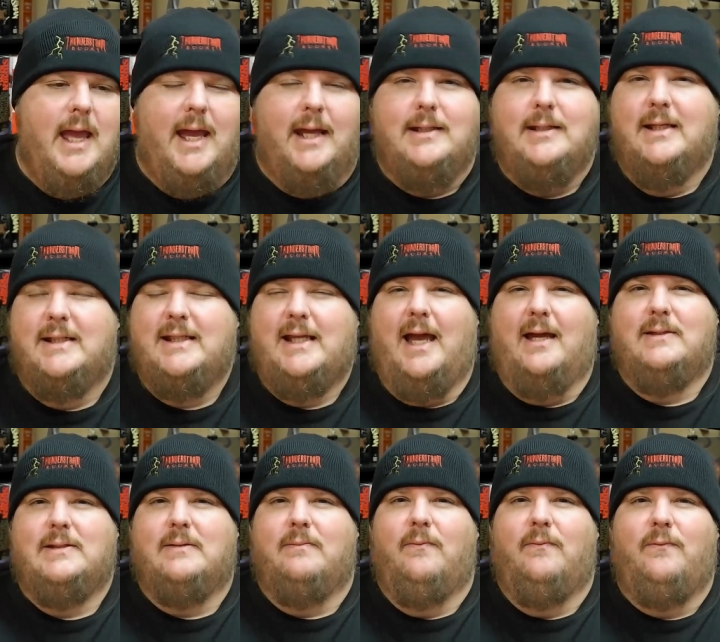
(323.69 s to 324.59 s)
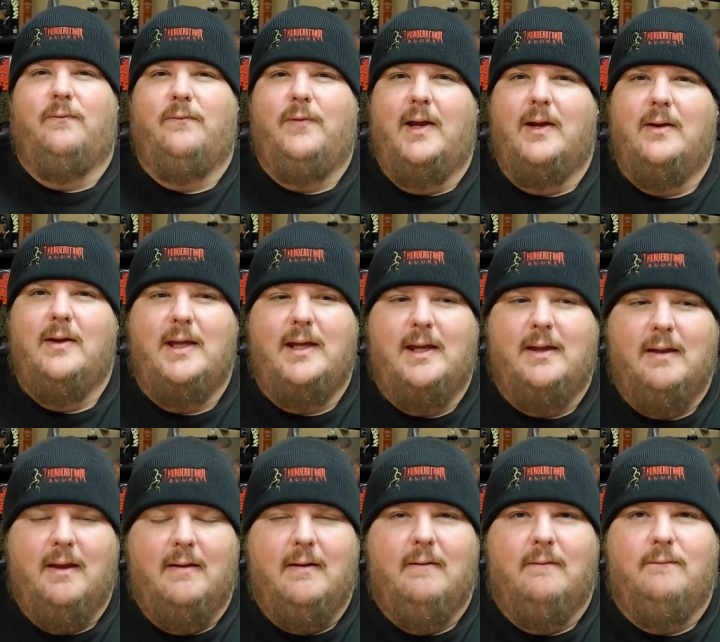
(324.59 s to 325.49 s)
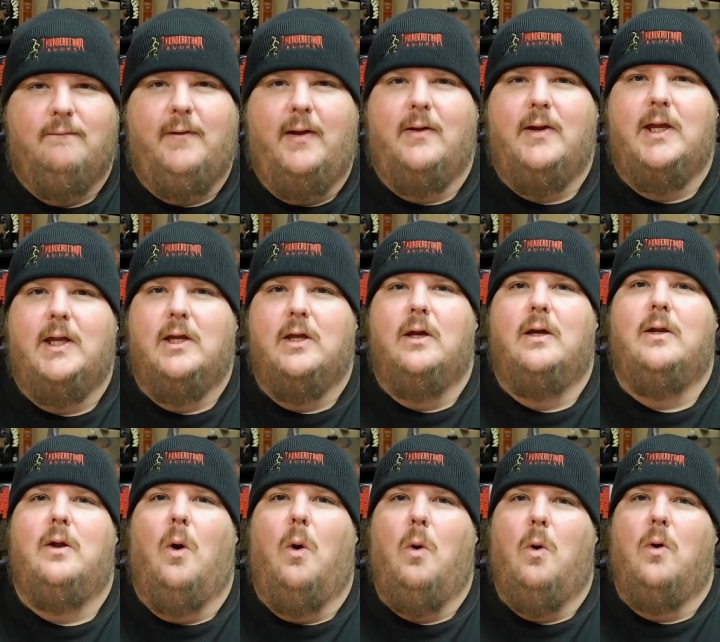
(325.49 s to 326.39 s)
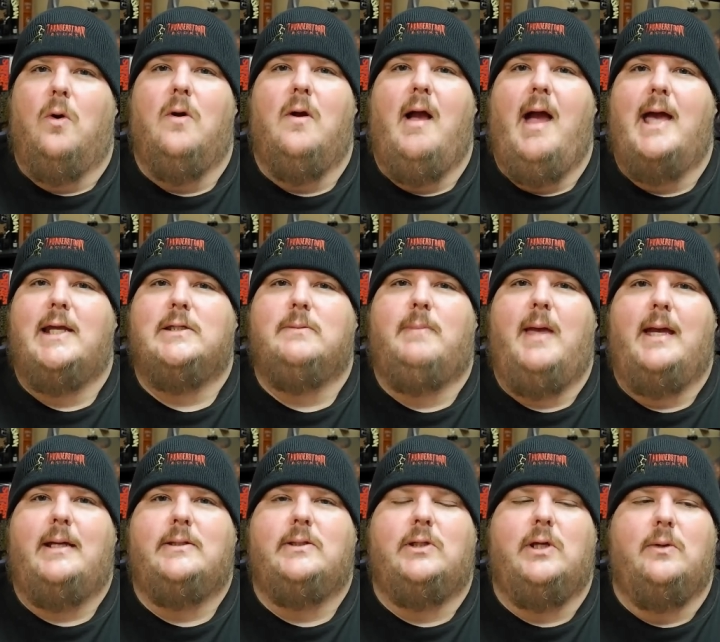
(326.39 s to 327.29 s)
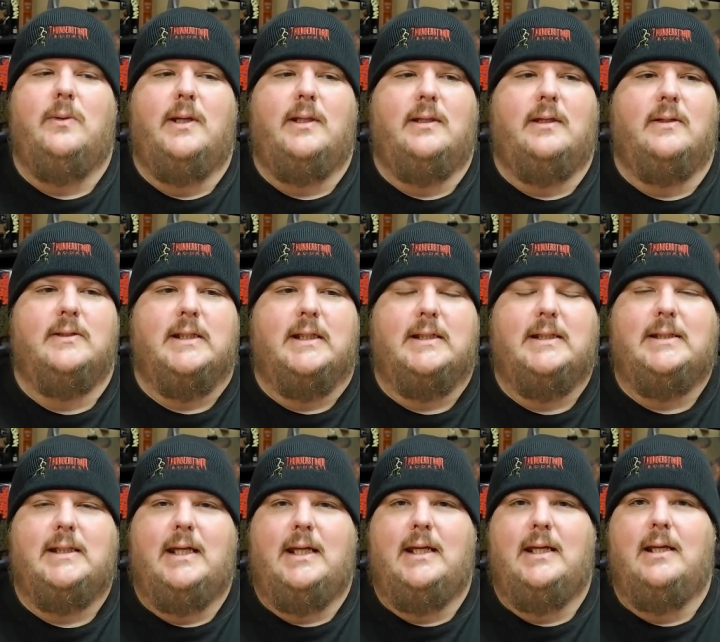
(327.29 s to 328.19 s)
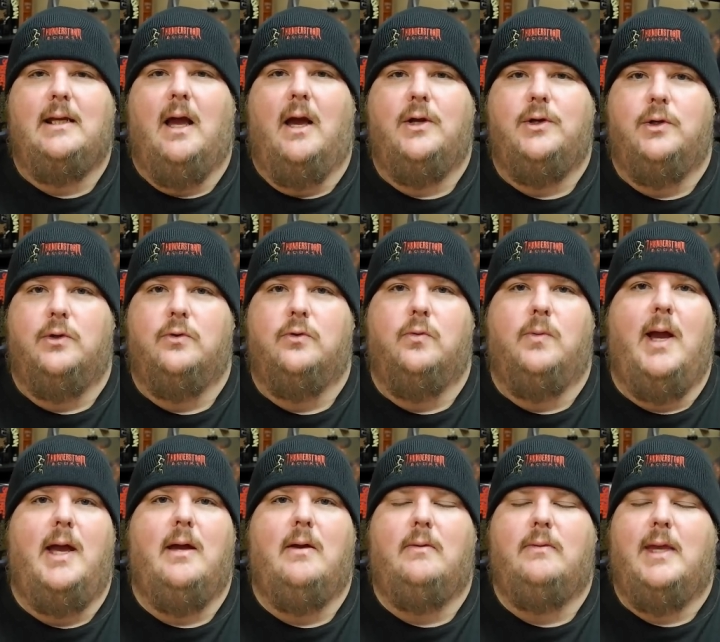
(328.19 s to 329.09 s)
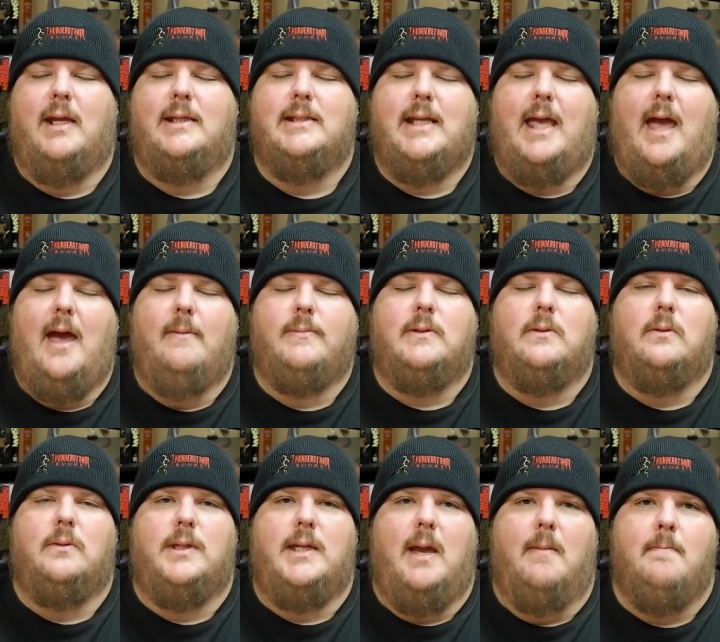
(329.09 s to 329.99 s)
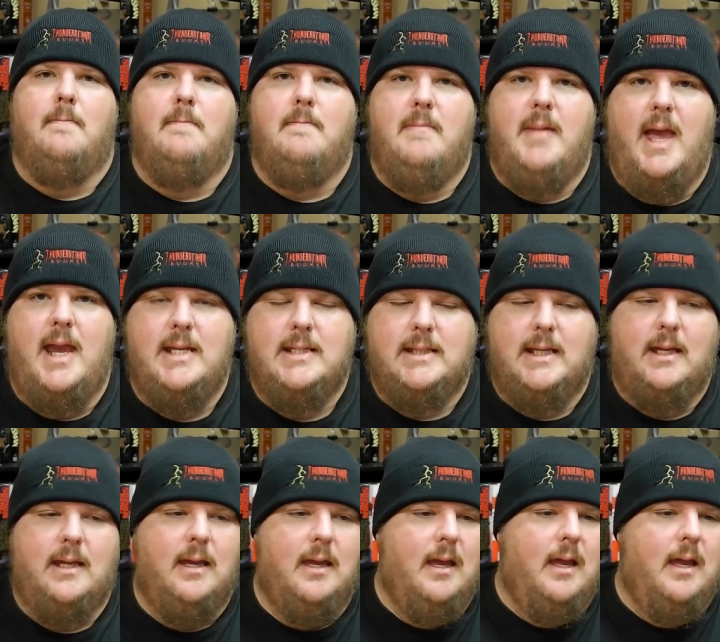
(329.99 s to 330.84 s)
It does have some very very good horror aspects to it. There's a scene underground that is absolutely amazing.